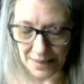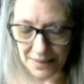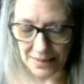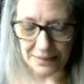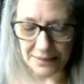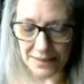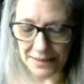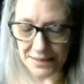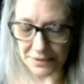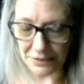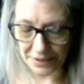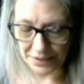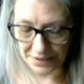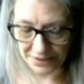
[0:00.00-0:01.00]
Let's
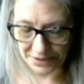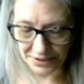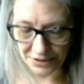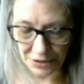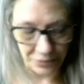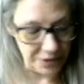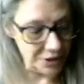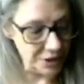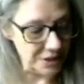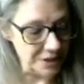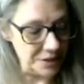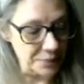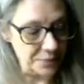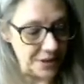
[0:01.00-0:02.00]
look at the situation
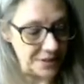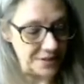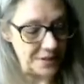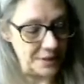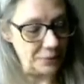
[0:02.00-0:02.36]
in the present.